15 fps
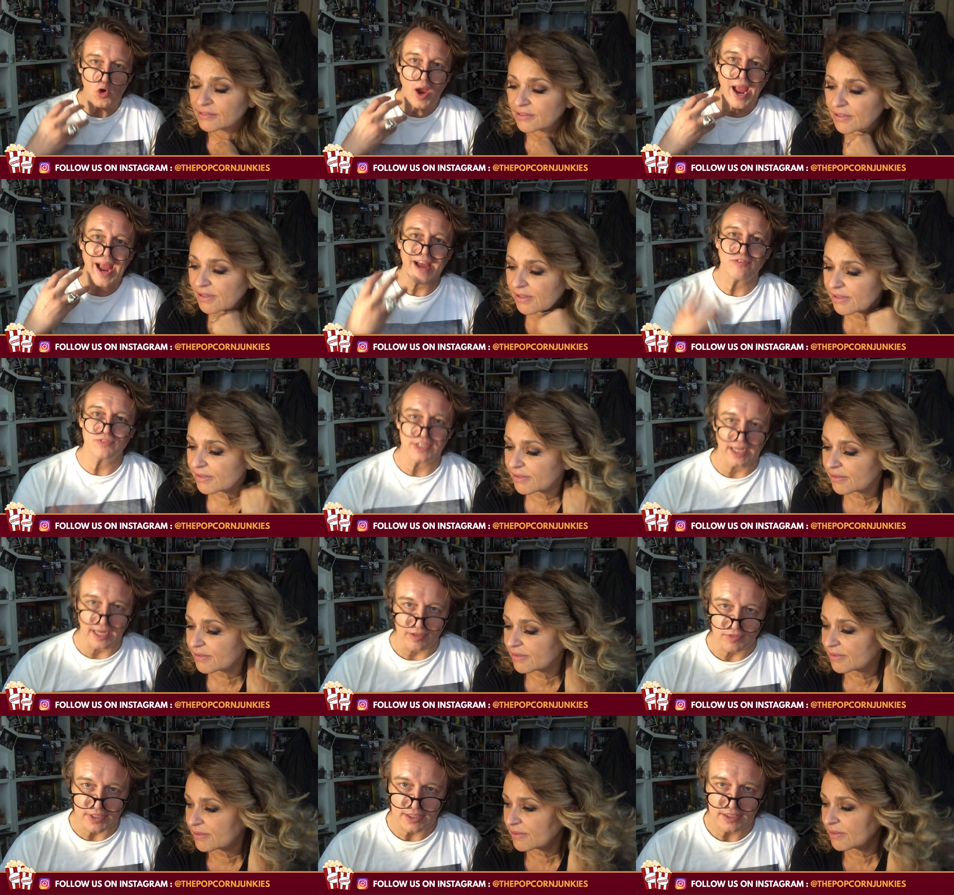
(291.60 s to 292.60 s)
Speaker 1: you have to
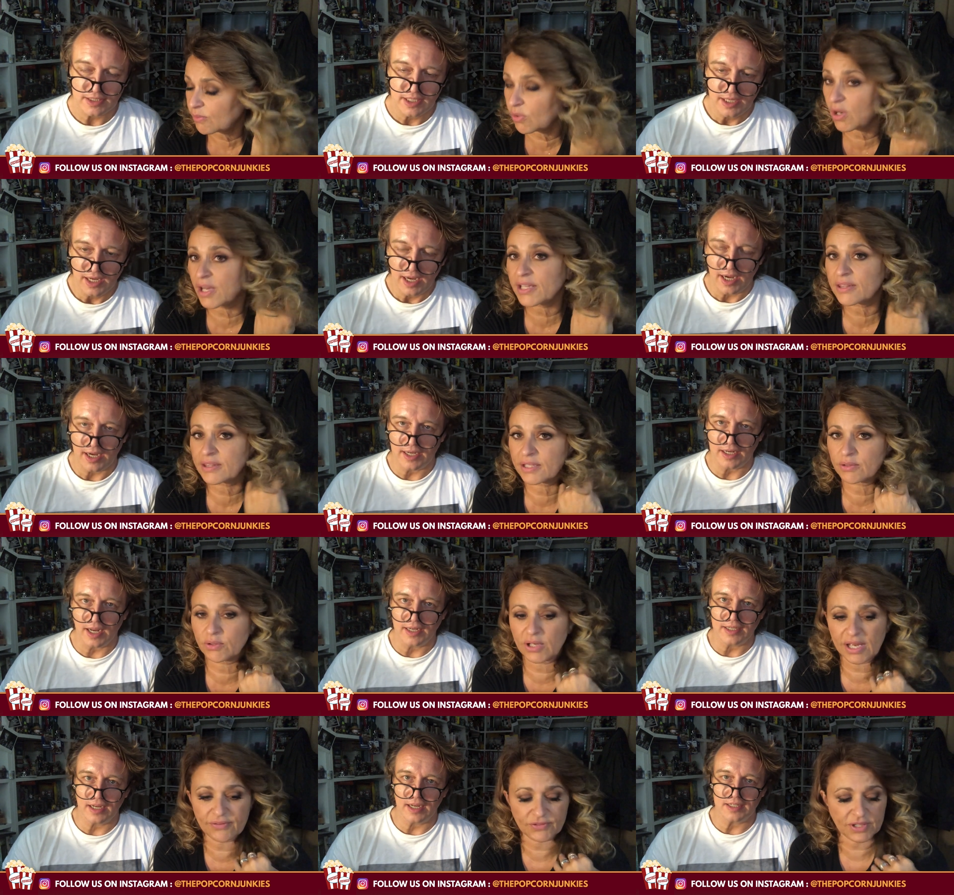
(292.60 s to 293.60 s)
have it. Well, I and,
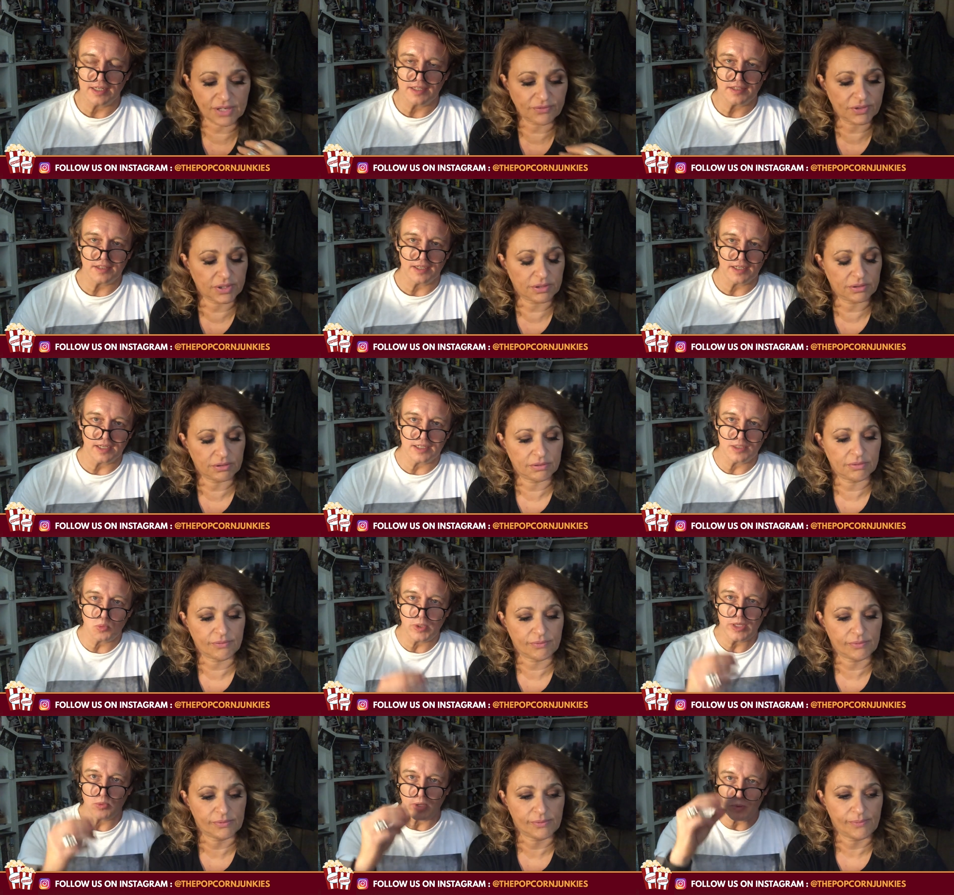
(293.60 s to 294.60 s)
we and, I it. think in a
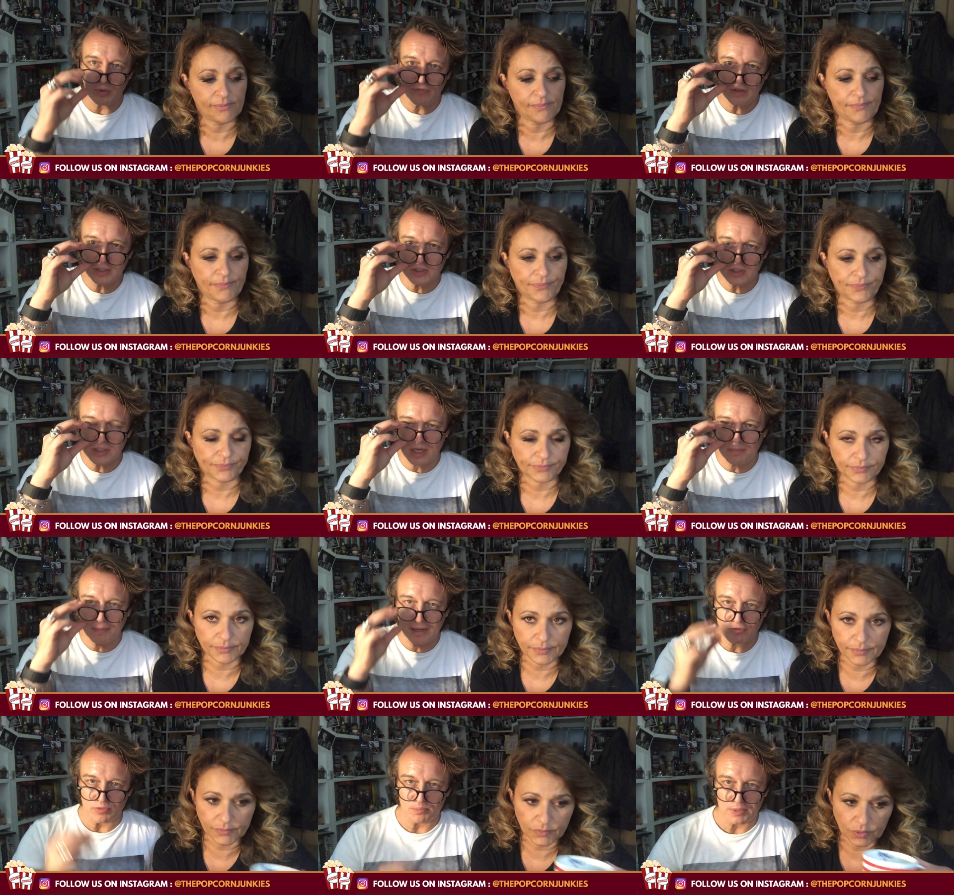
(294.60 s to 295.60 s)
weird way, we've only just come
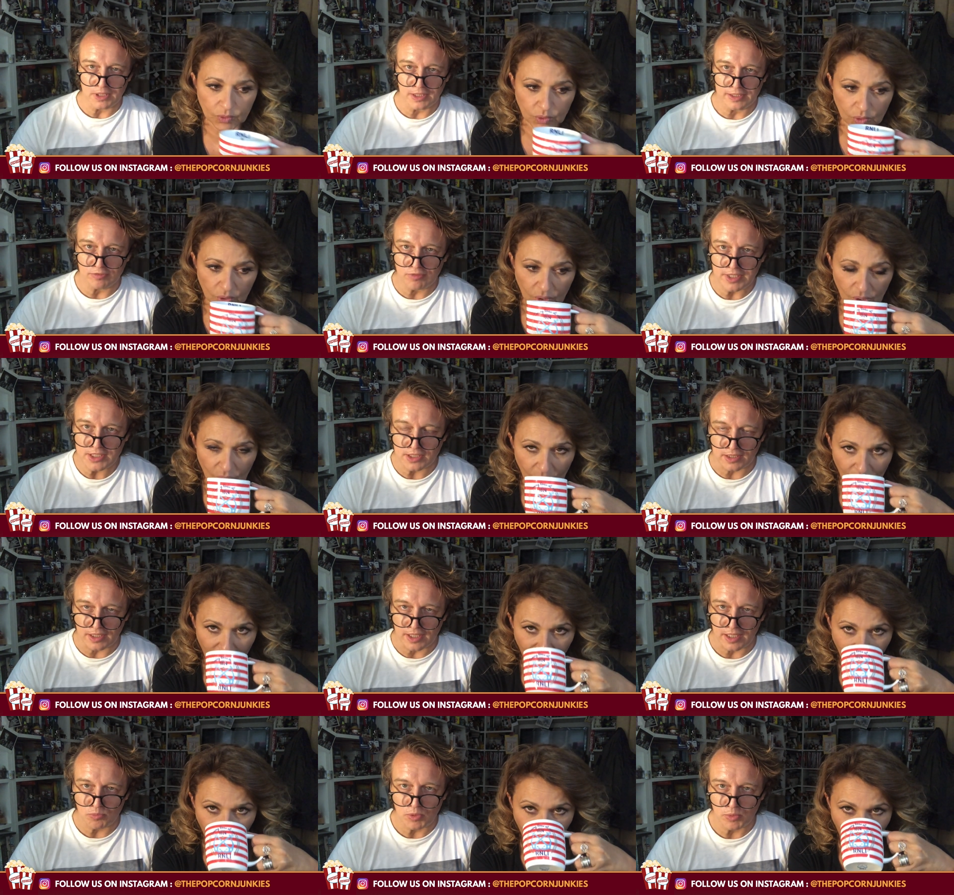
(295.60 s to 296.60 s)
back from Berlin
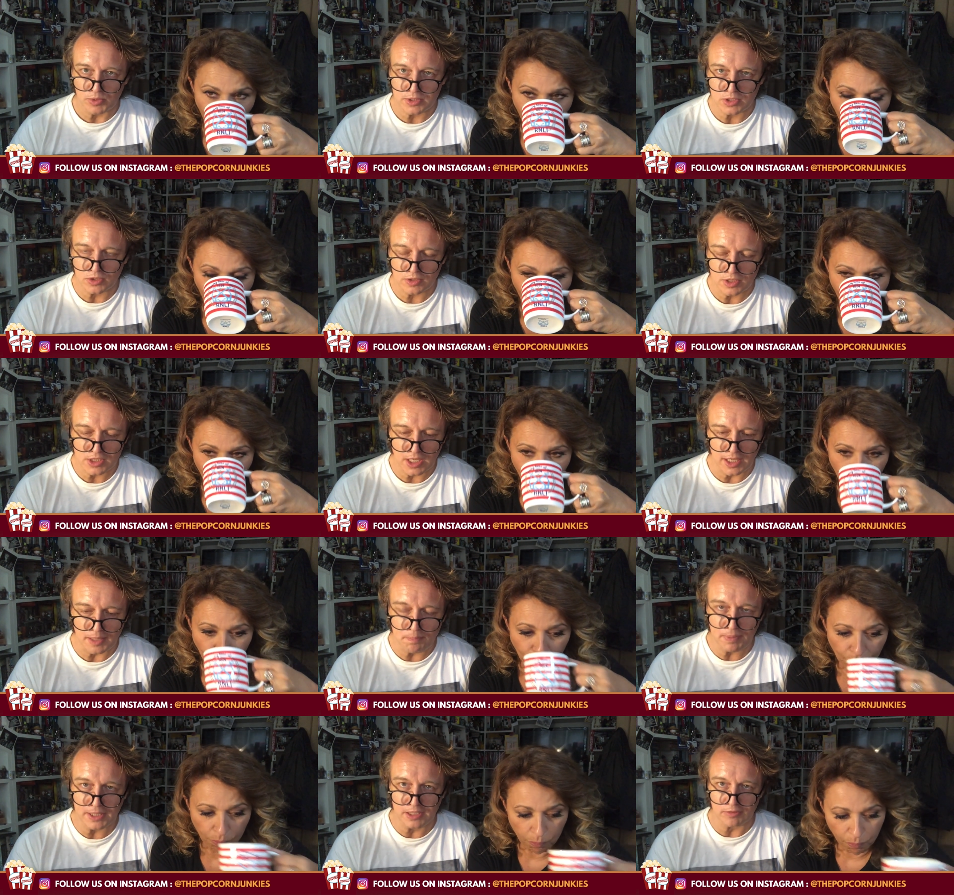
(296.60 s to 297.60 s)
recently, and we were sort of
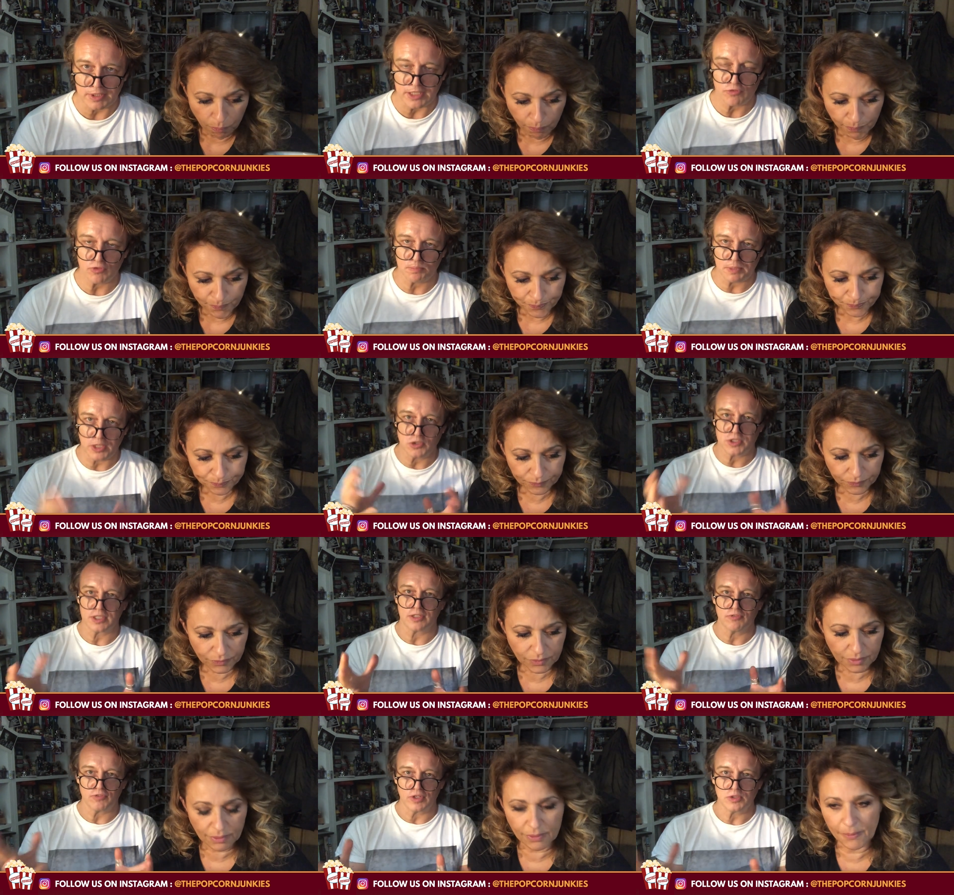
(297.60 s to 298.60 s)
slightly pilloried for
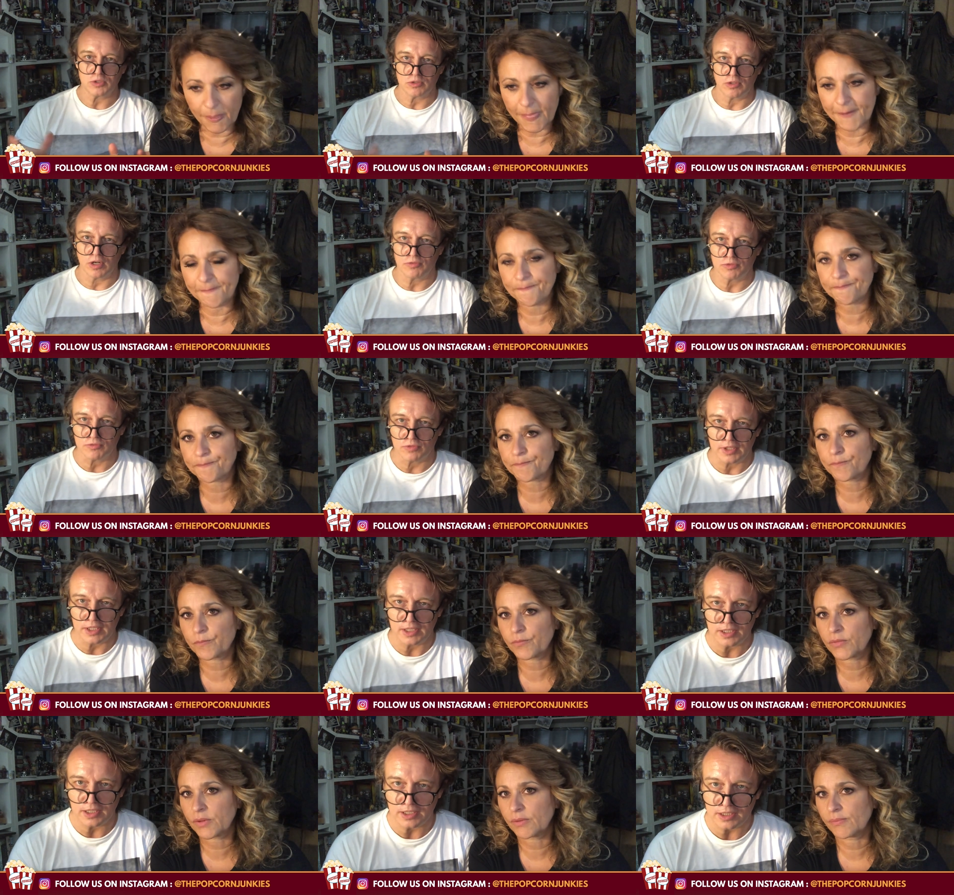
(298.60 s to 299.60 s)
posting a photograph of
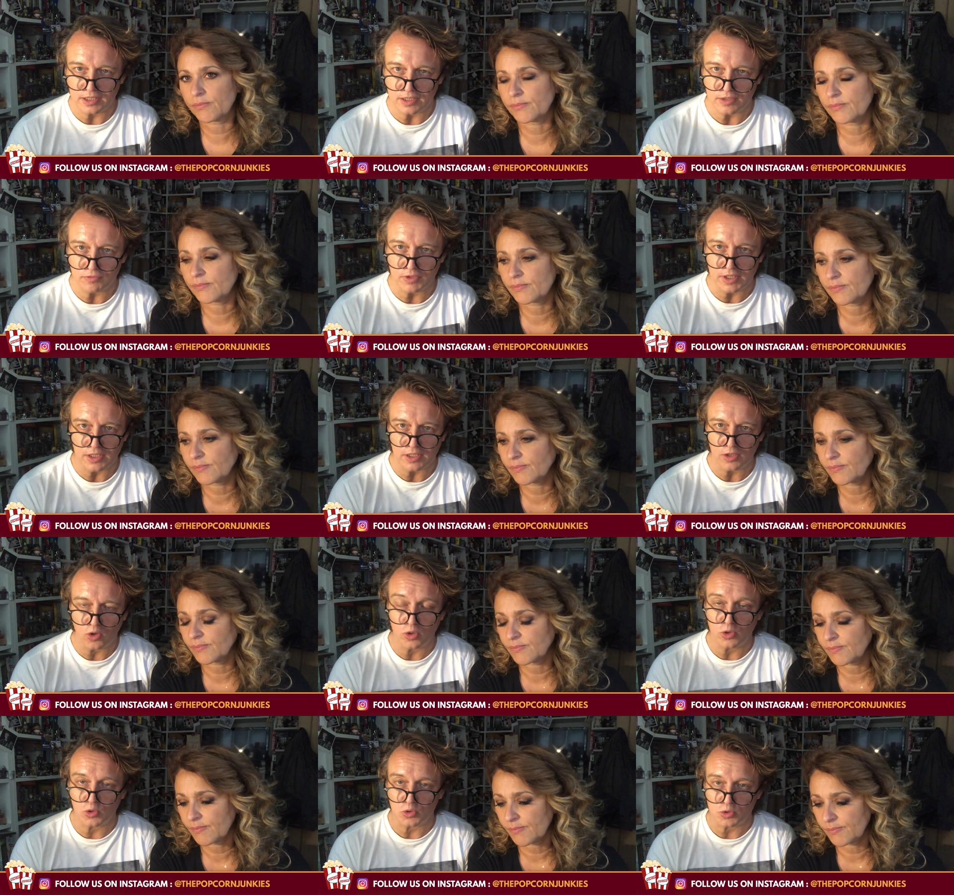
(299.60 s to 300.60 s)
the uh, of the
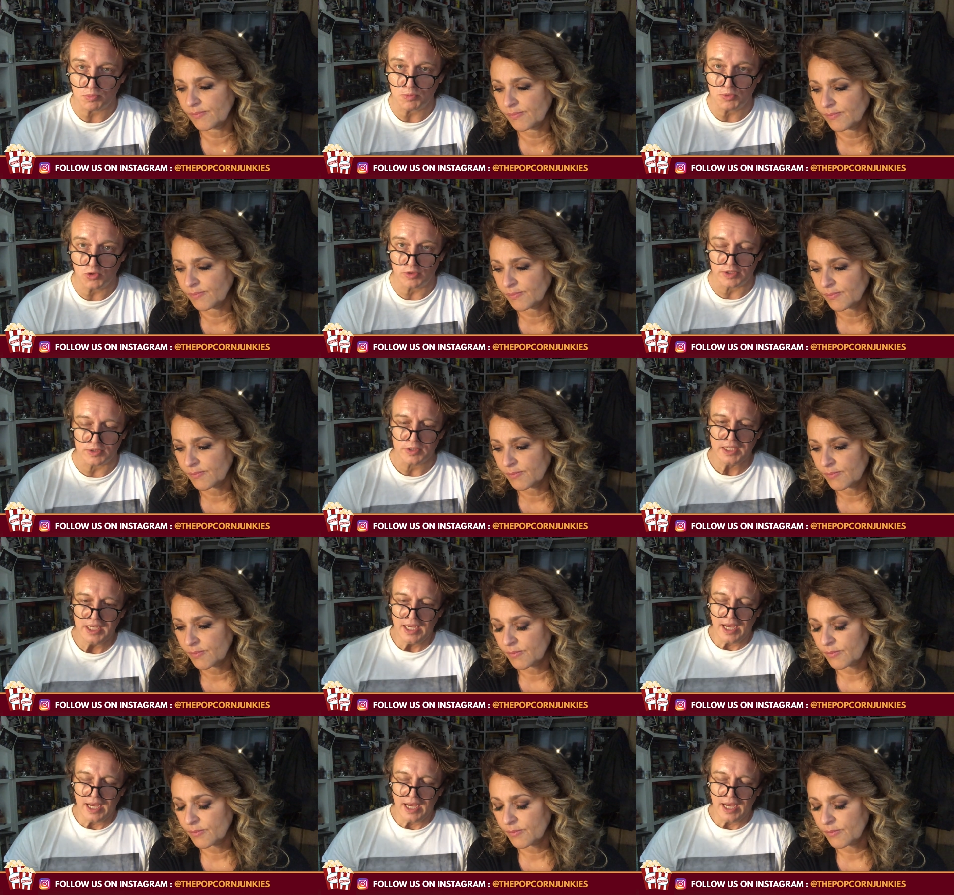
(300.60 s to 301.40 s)
Holocaust memorial.